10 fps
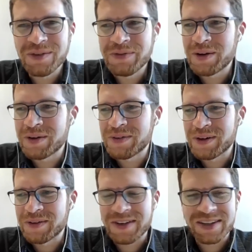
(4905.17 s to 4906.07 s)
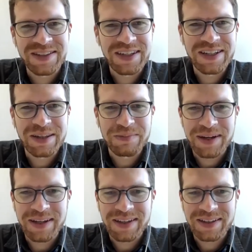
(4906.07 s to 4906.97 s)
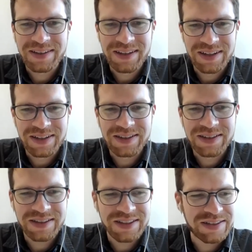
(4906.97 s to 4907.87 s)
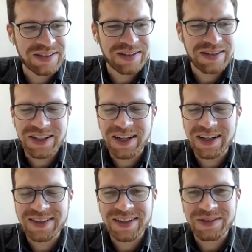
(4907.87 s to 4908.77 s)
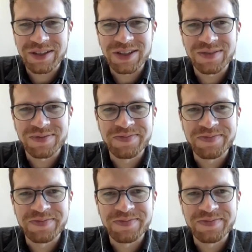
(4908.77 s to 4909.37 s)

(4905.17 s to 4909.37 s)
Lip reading: very, very fascinated by learning the Chinese language.